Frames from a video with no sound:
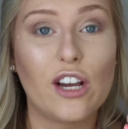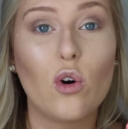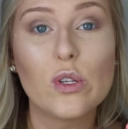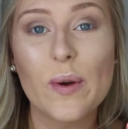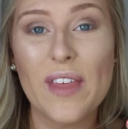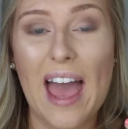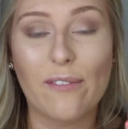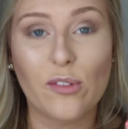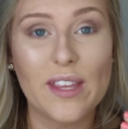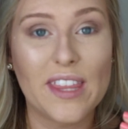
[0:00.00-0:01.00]
It goes with
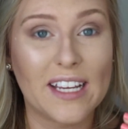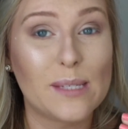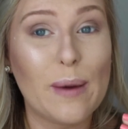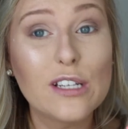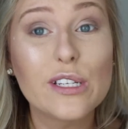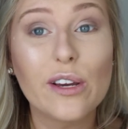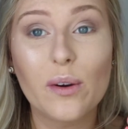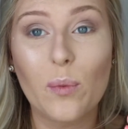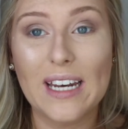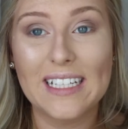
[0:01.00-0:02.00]
everything, especially
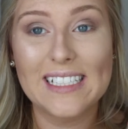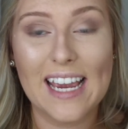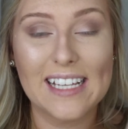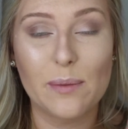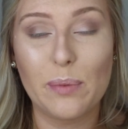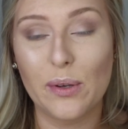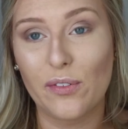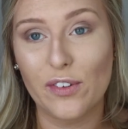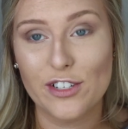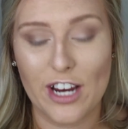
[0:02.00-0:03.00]
on a wedding day. It's a
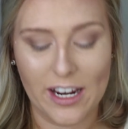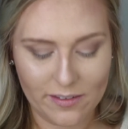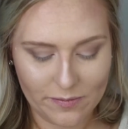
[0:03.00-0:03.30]
beautiful shade.